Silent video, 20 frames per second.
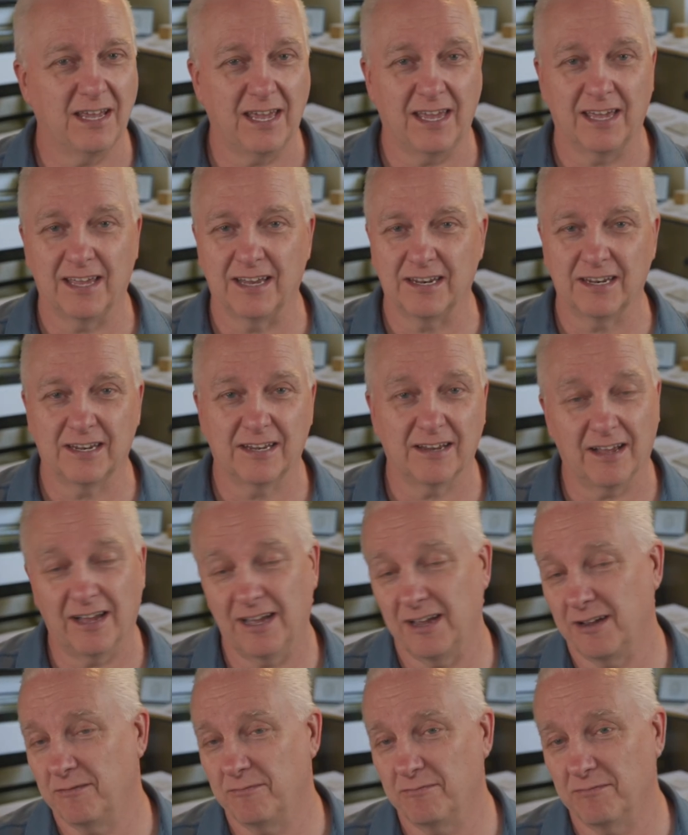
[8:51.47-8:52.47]
And
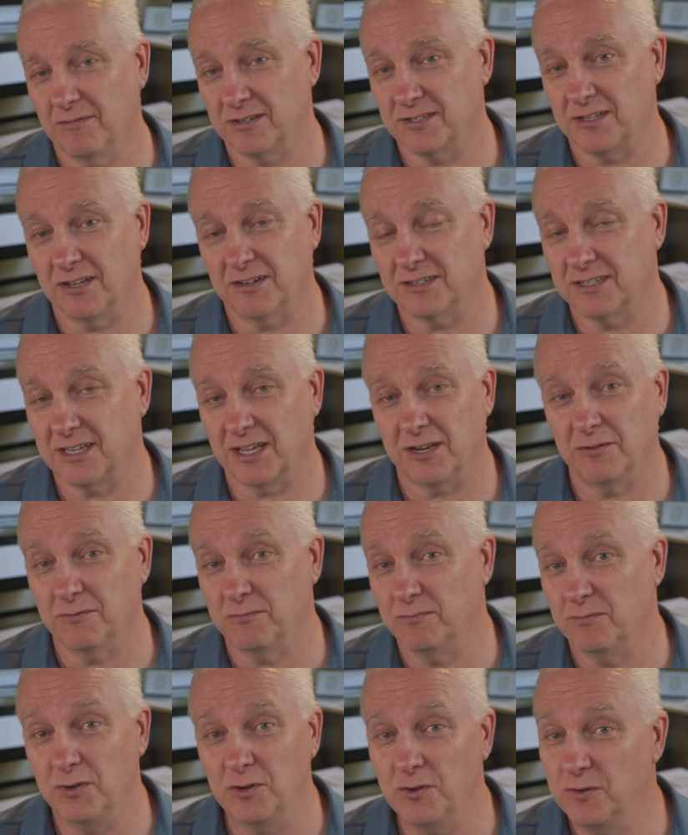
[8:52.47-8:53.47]
as long as I
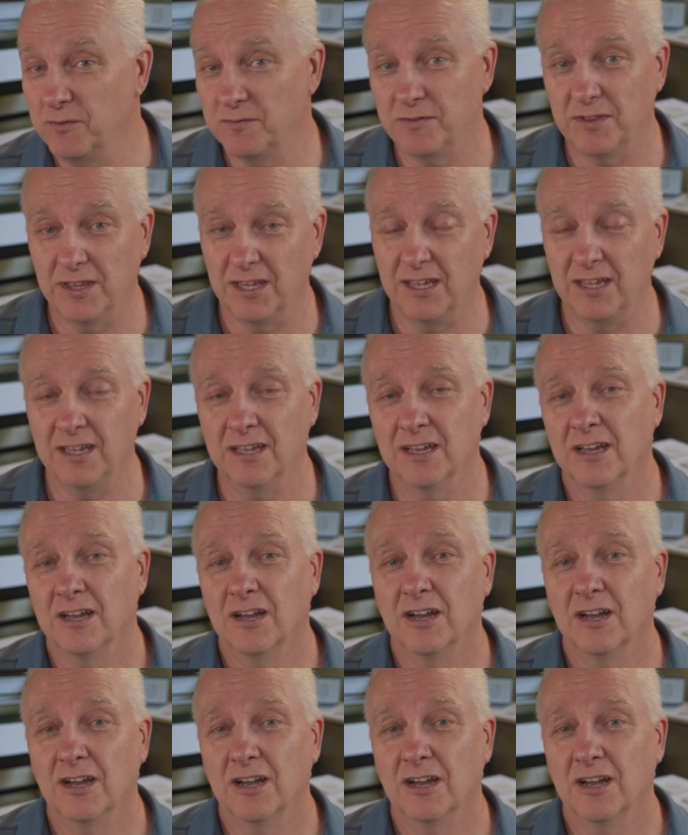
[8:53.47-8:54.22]
don't move the